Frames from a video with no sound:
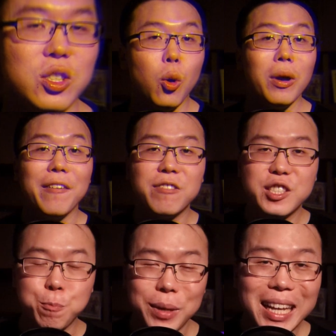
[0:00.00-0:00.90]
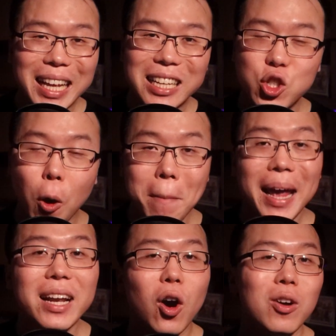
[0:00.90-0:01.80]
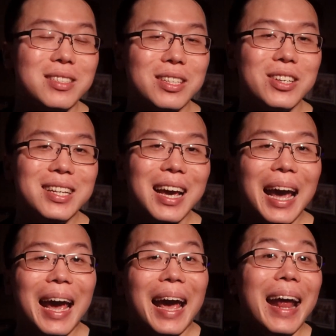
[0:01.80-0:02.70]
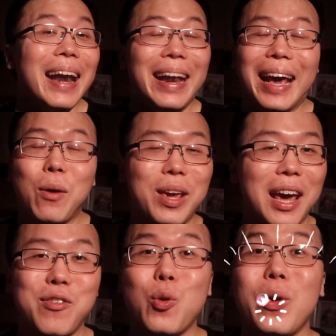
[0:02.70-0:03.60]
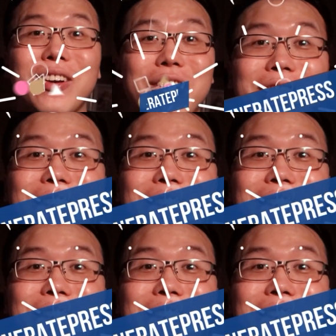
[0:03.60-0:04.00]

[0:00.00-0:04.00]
So if speed is your main concern, then we have a winner